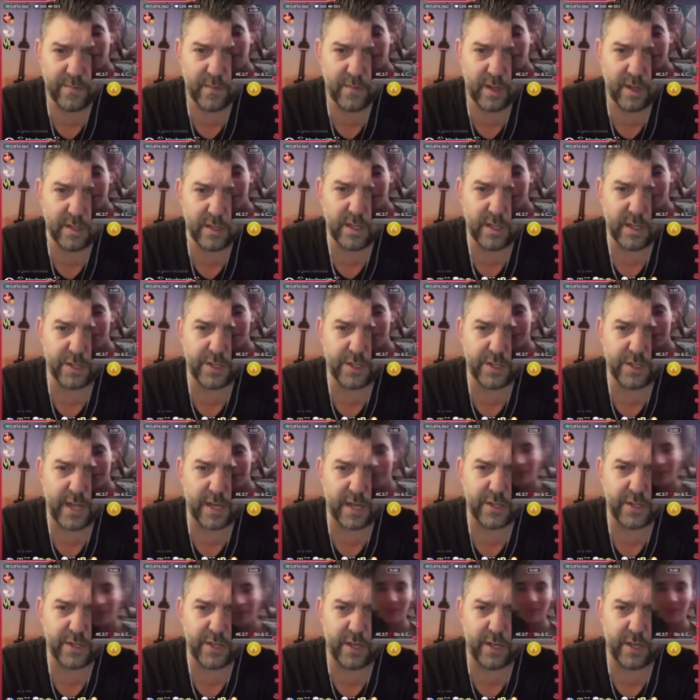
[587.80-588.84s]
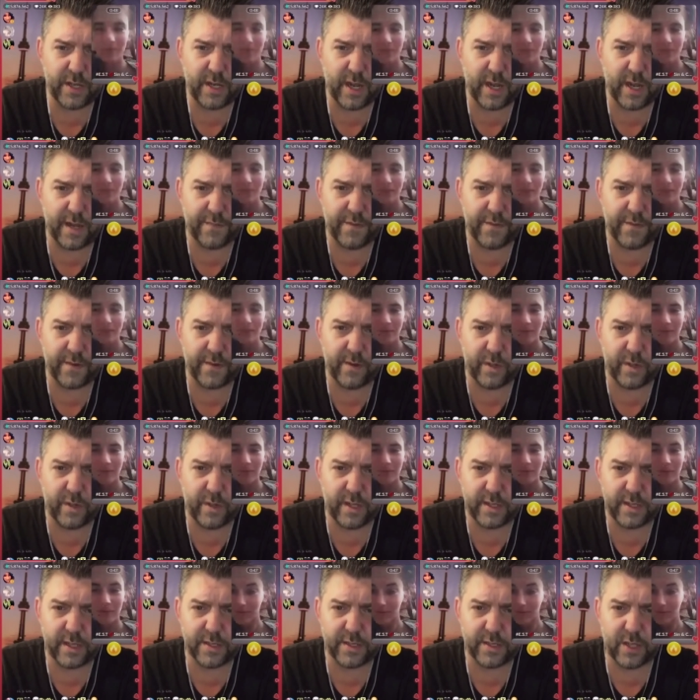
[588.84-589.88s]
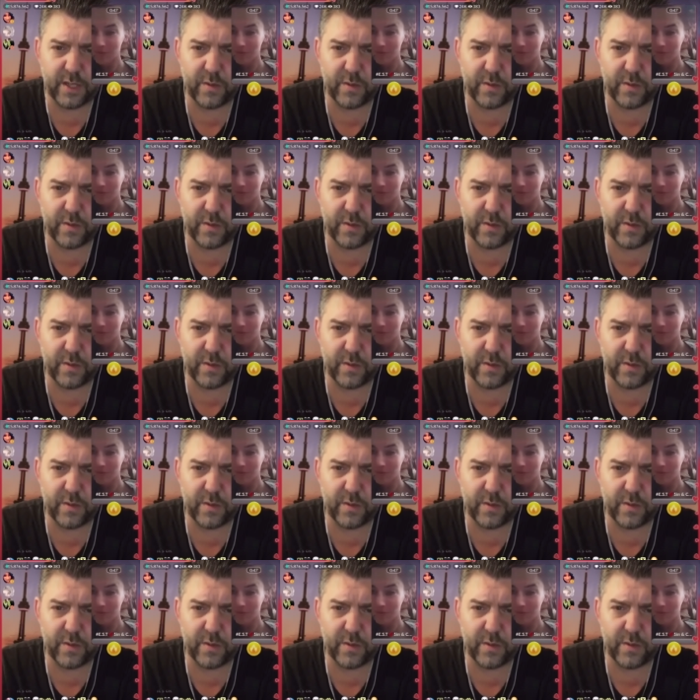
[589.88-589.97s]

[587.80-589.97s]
Slush is actually a good guy for everyone that doesn't no,